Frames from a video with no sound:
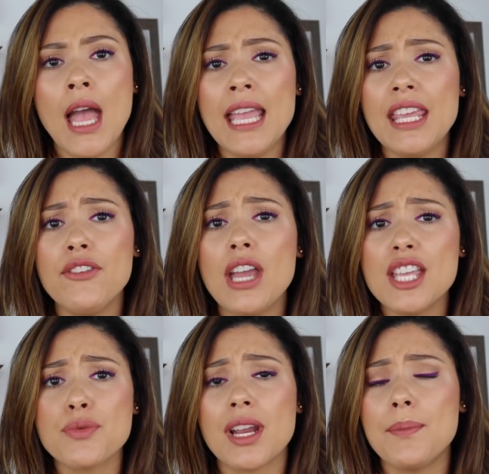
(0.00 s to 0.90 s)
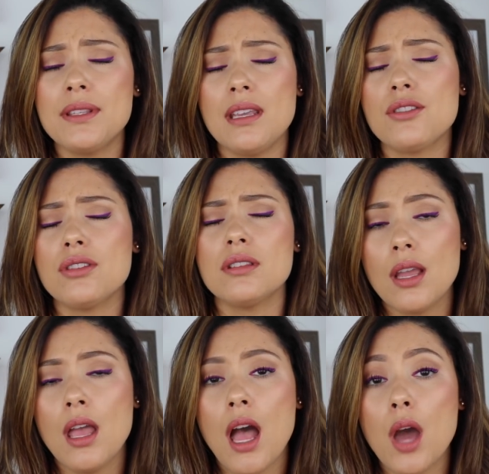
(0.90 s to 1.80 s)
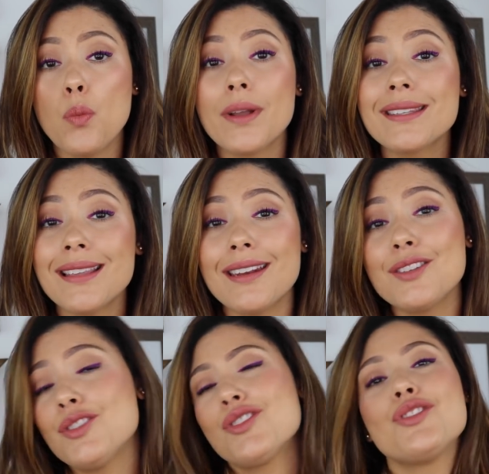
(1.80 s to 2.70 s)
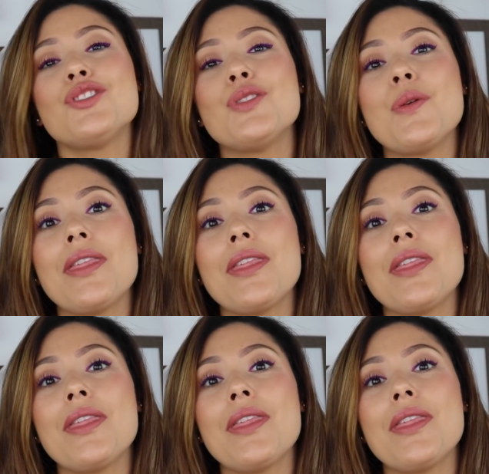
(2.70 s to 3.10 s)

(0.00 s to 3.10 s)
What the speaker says: I give you guys recommendations on what studies you should do.